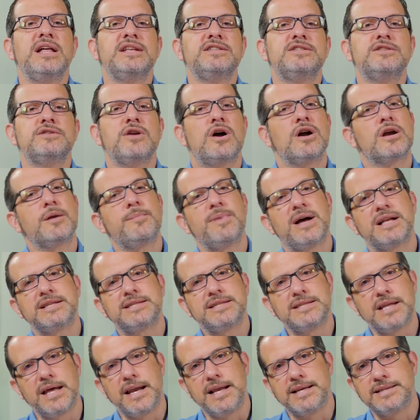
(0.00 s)
let's talk about
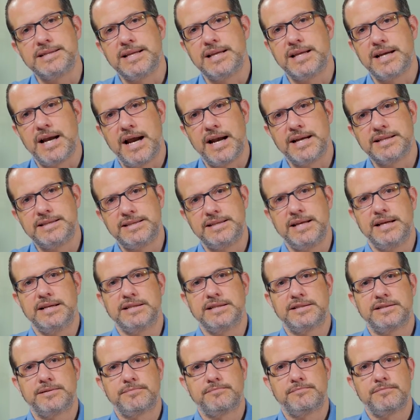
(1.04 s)
studies in the United
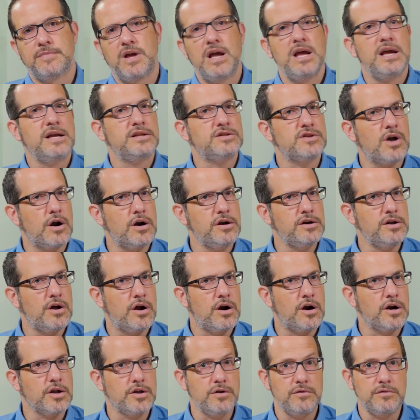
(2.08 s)
States. It's hard to
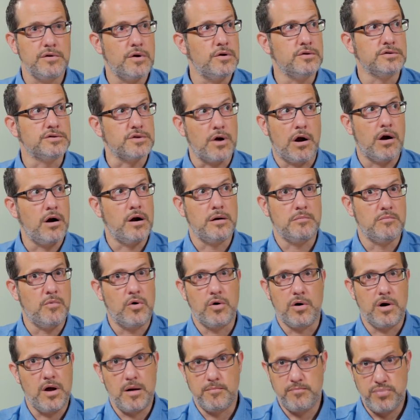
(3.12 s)
argue those aren't
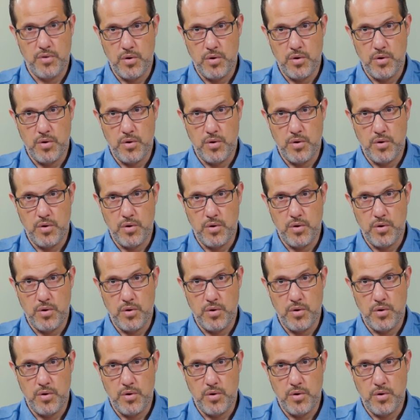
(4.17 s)
more on